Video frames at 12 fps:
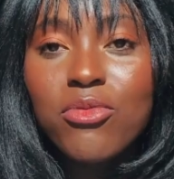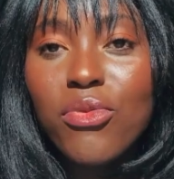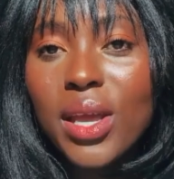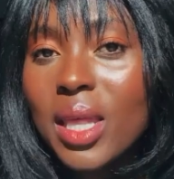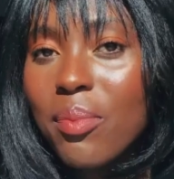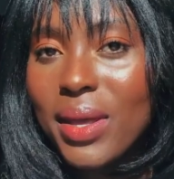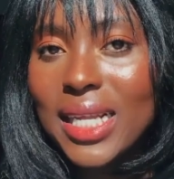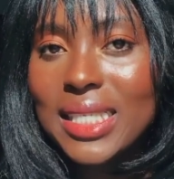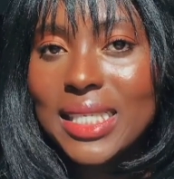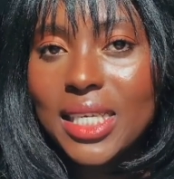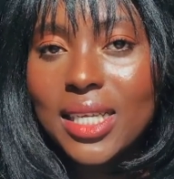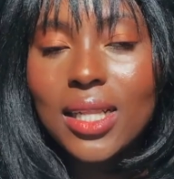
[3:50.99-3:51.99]
really big
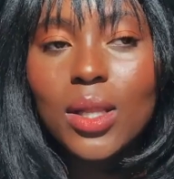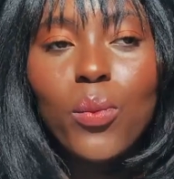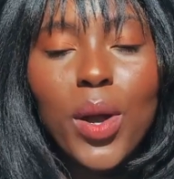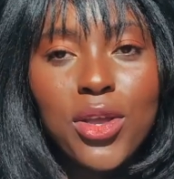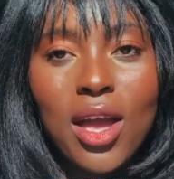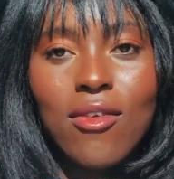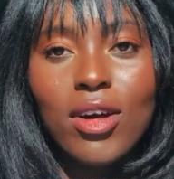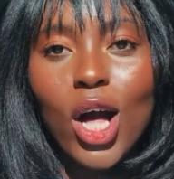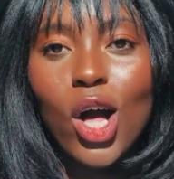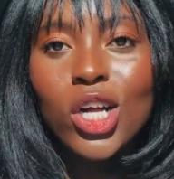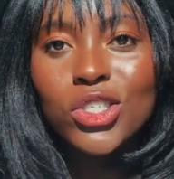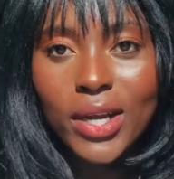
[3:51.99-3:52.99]
deal when you have
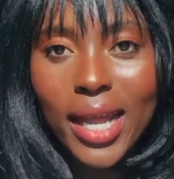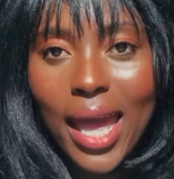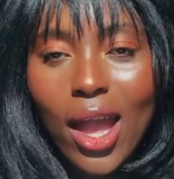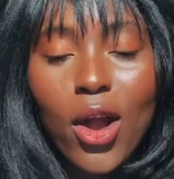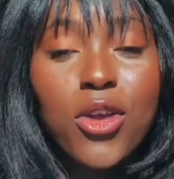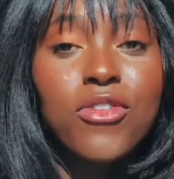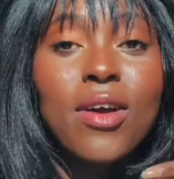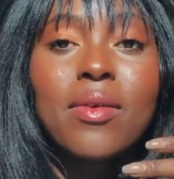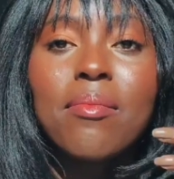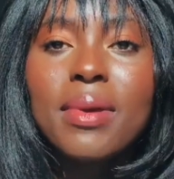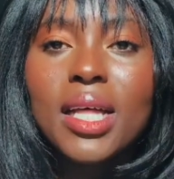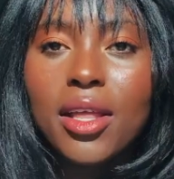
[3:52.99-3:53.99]
100K or you have
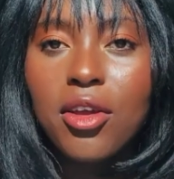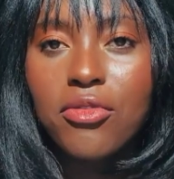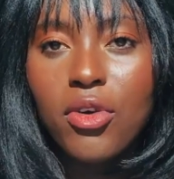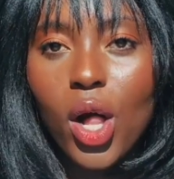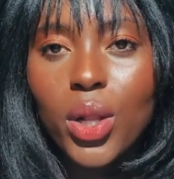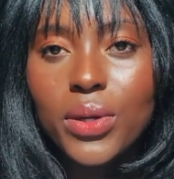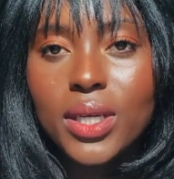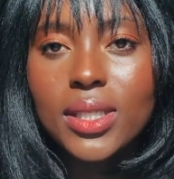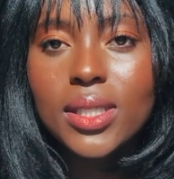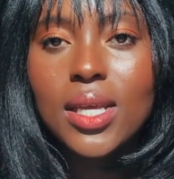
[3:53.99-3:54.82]
1 million followers.